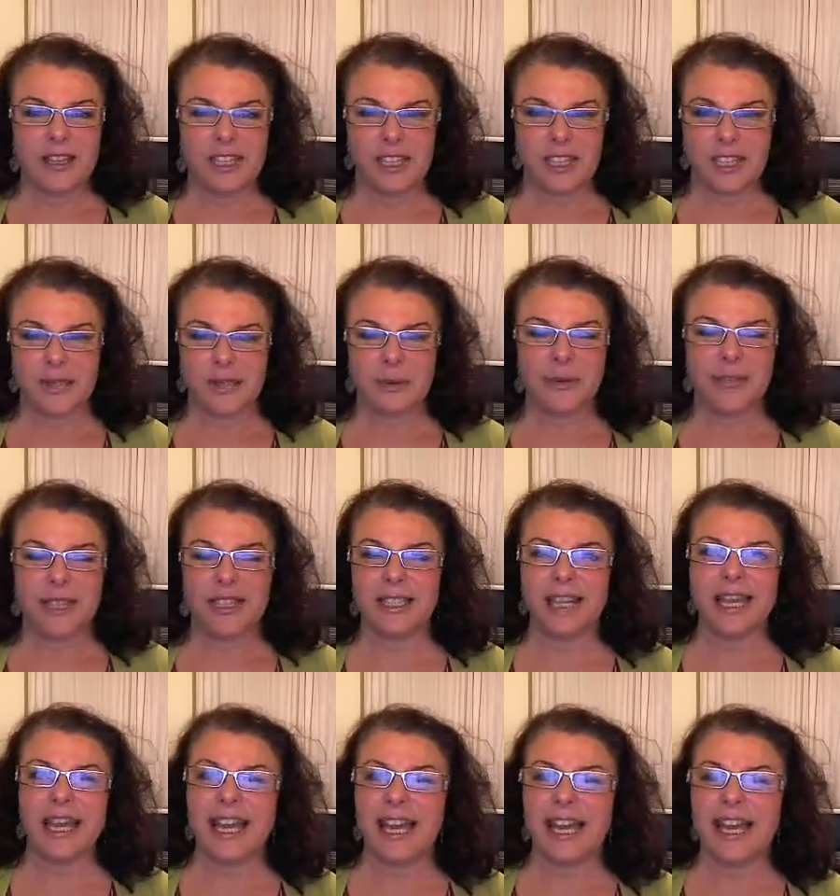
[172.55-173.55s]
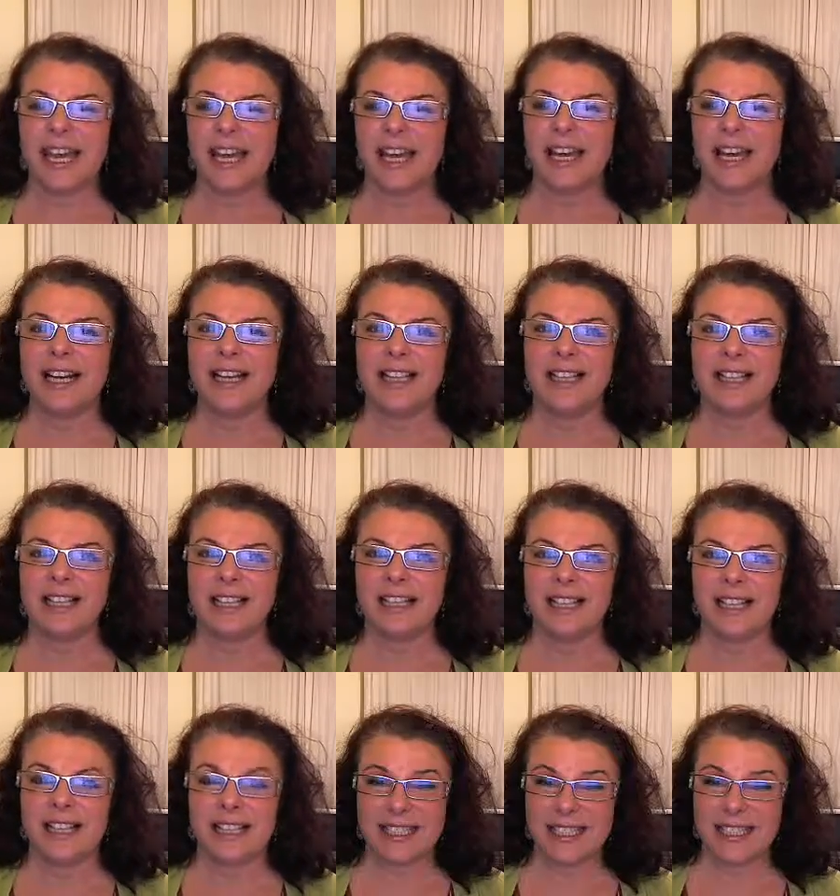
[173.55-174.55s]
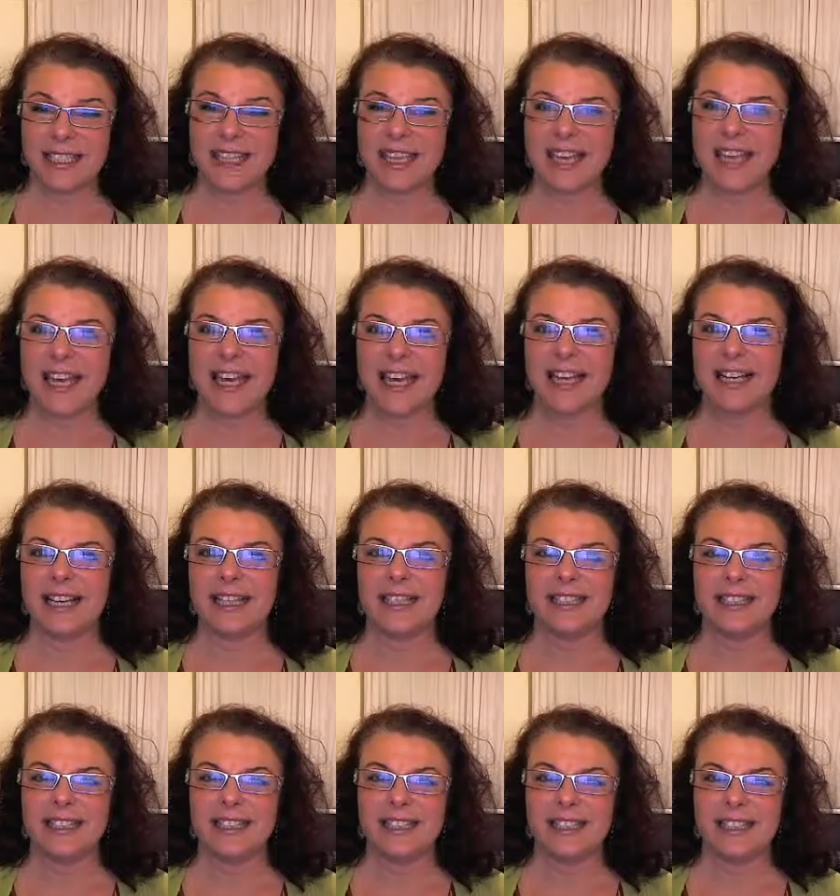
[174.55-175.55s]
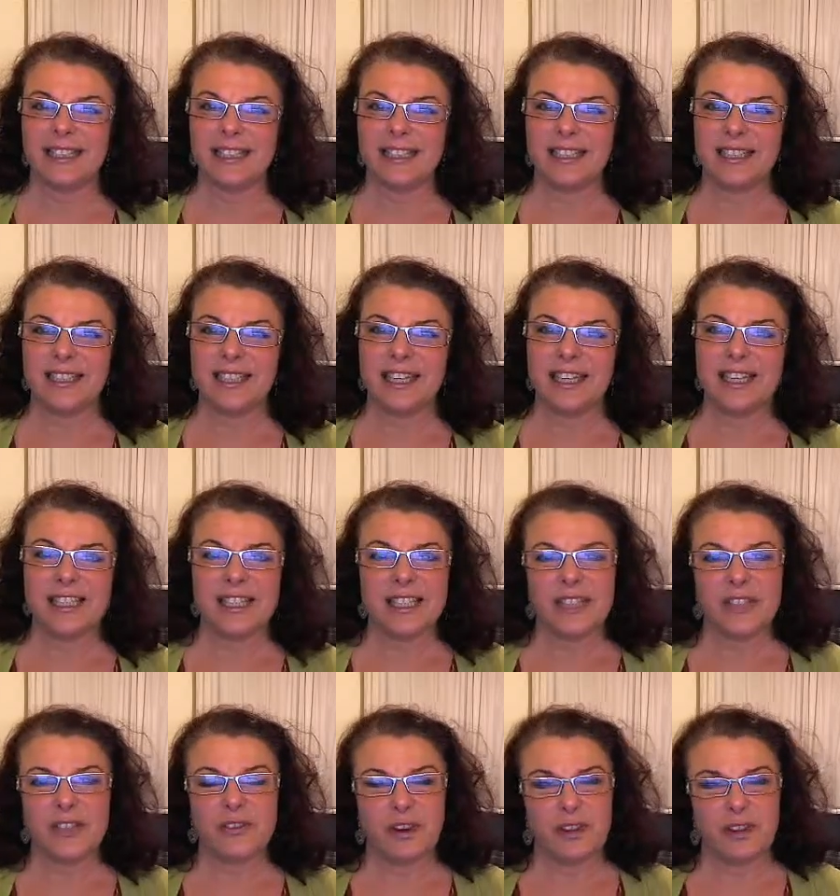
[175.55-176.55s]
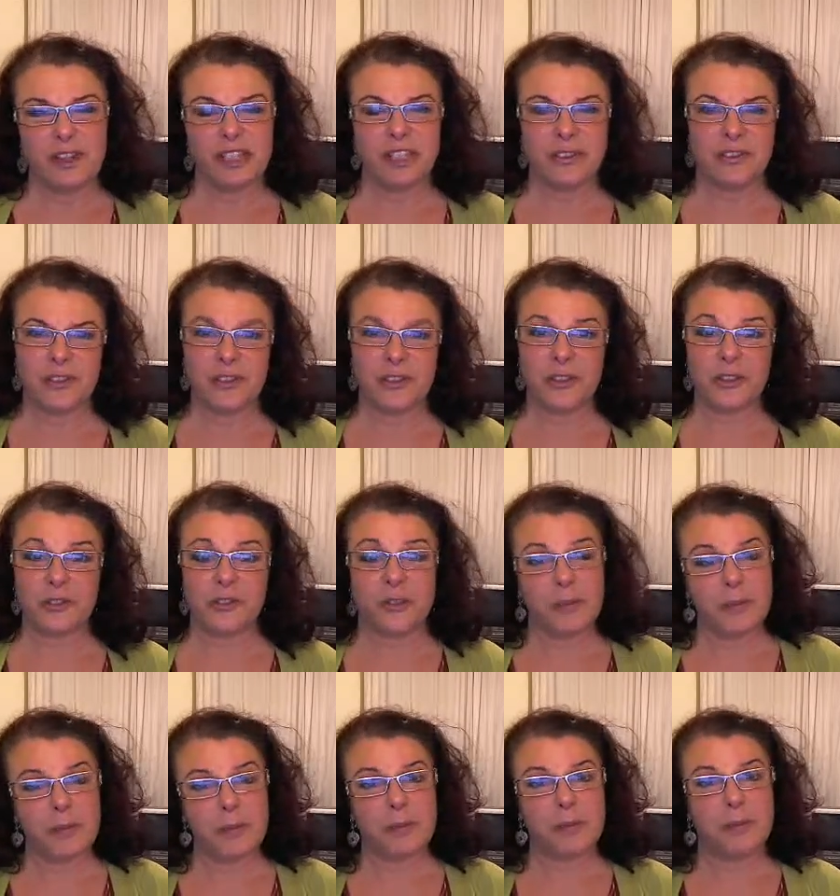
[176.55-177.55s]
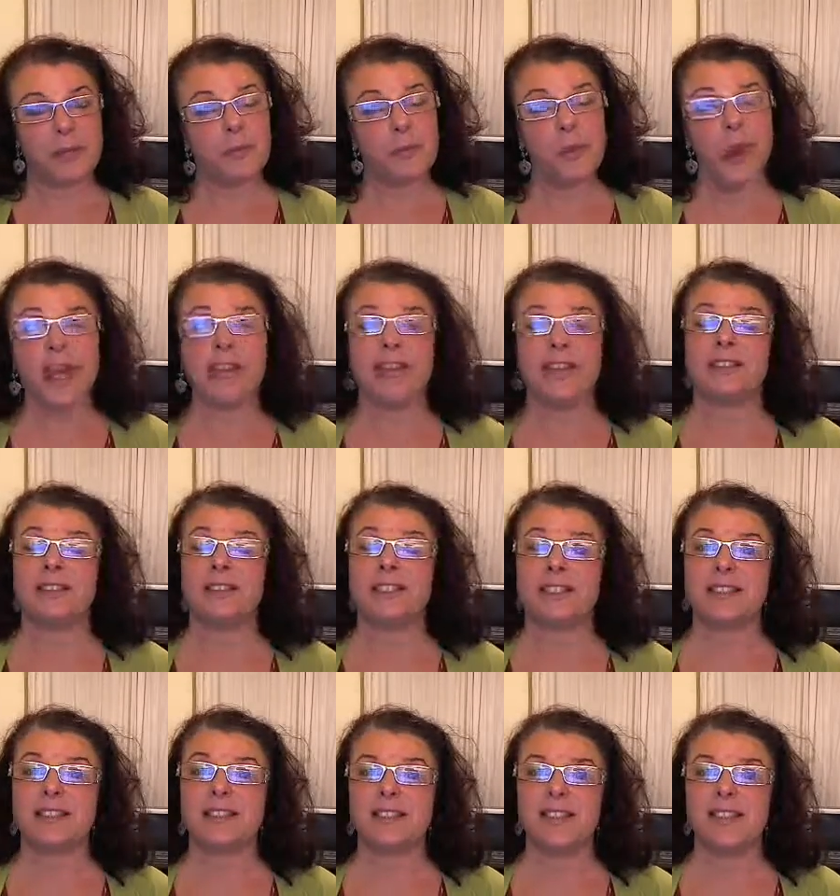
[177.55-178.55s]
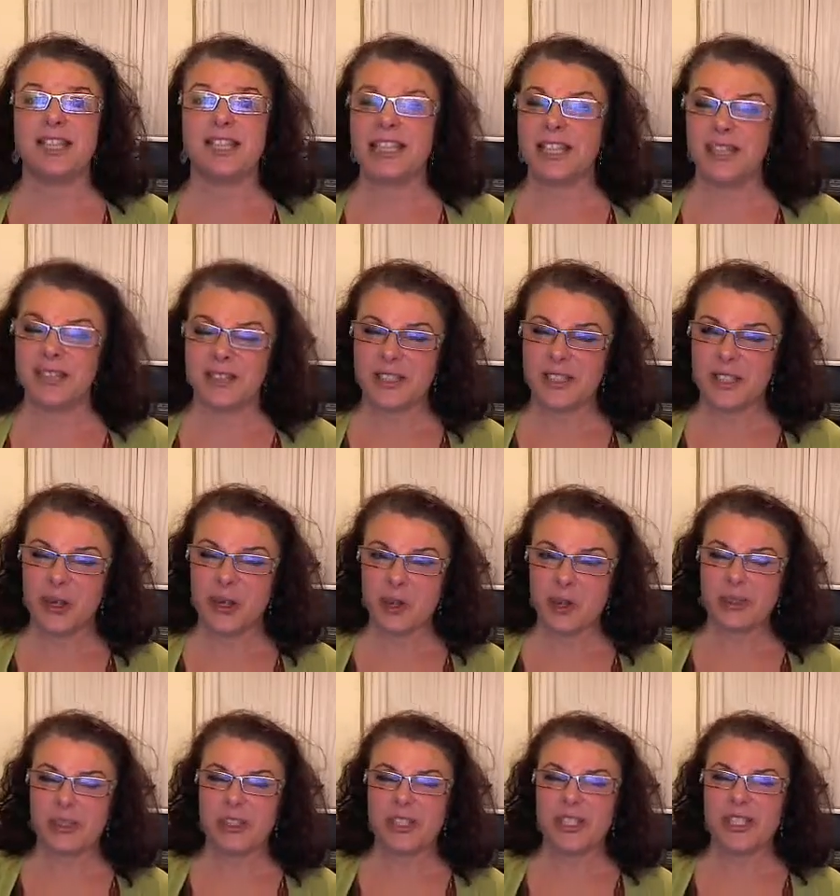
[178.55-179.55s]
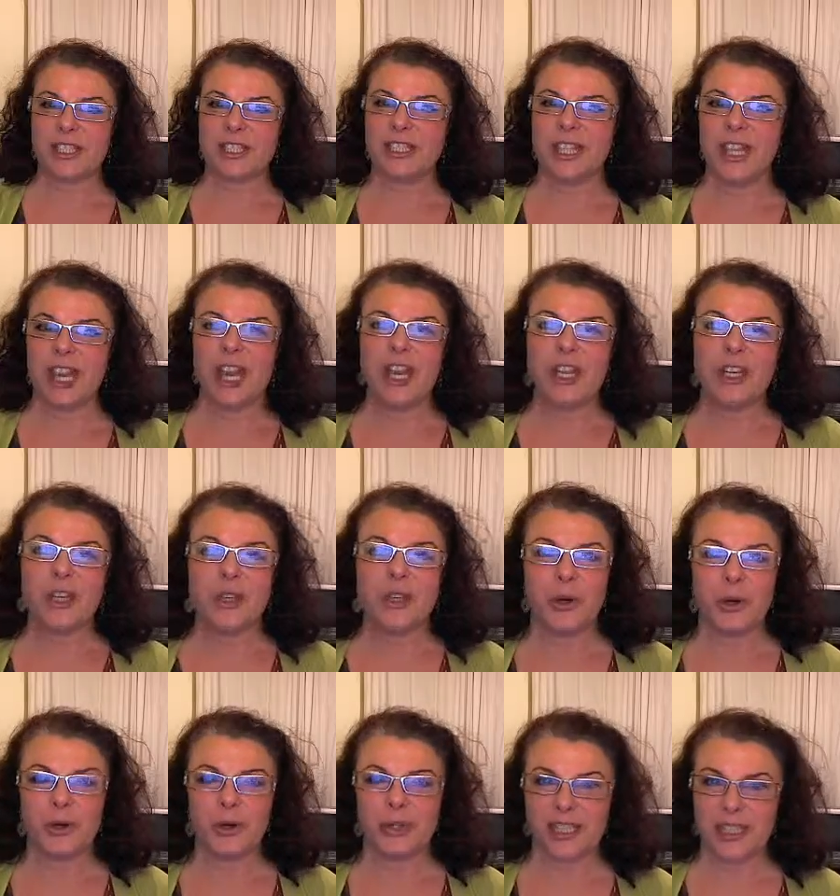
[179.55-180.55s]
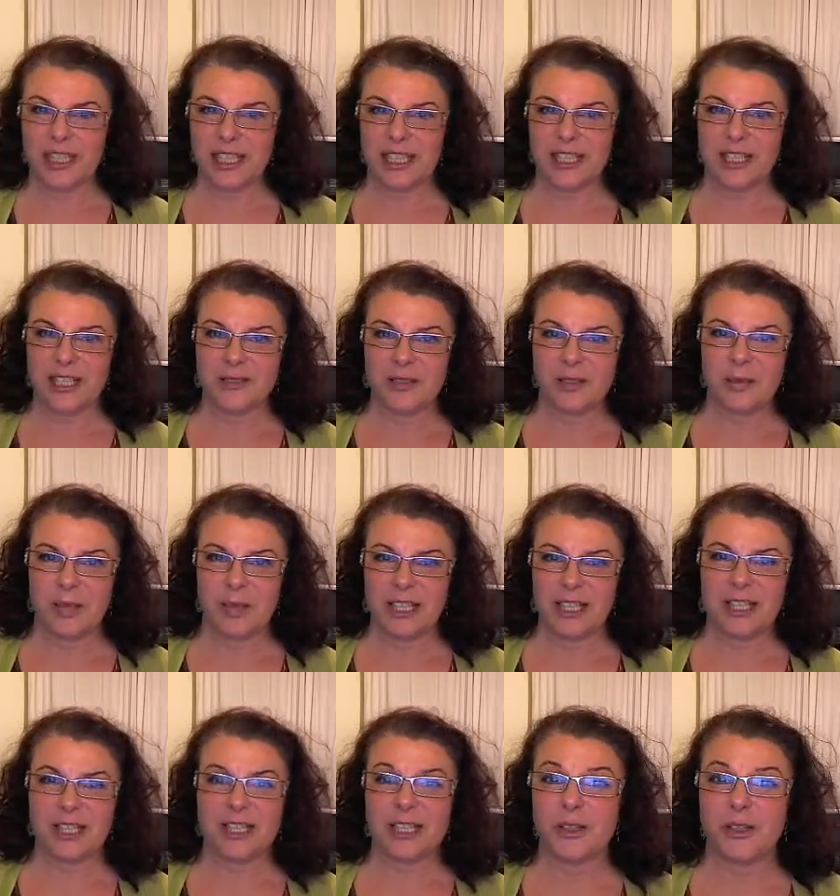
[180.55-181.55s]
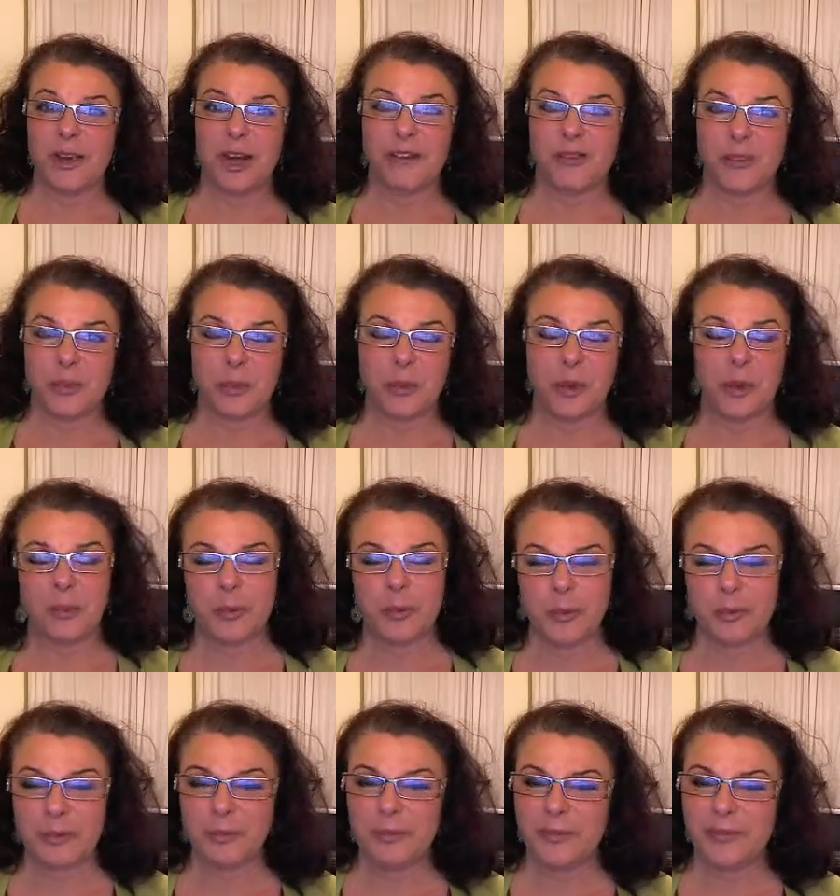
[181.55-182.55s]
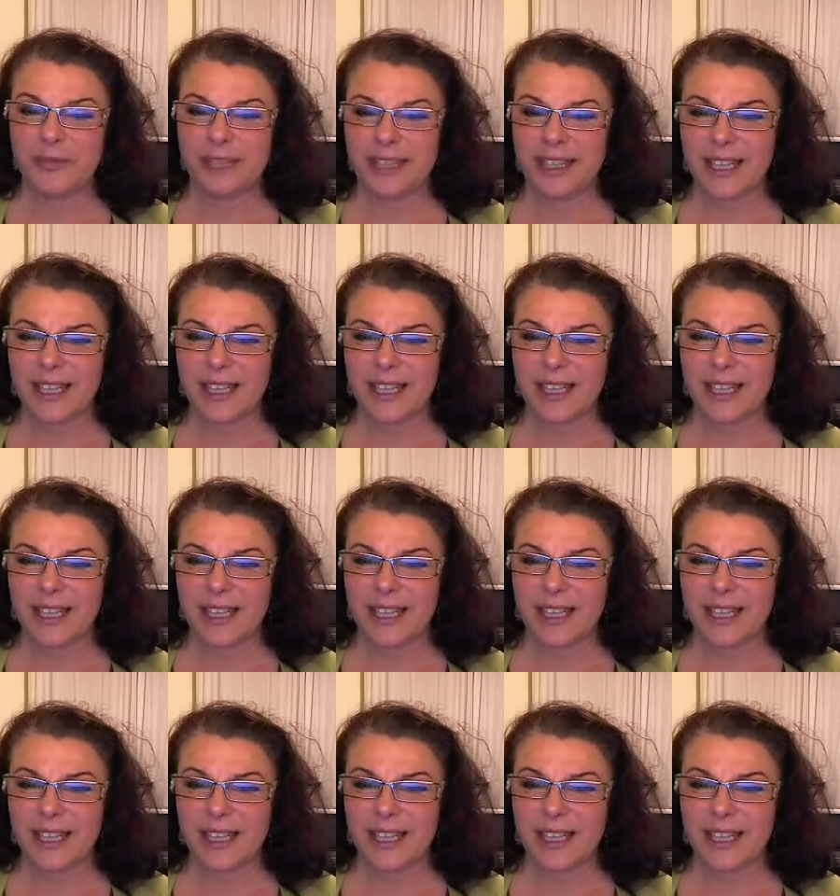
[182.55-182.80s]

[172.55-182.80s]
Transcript: This is one, ear and year, that is very difficult for people in Wales. So it's not just non-native speakers who have the problem.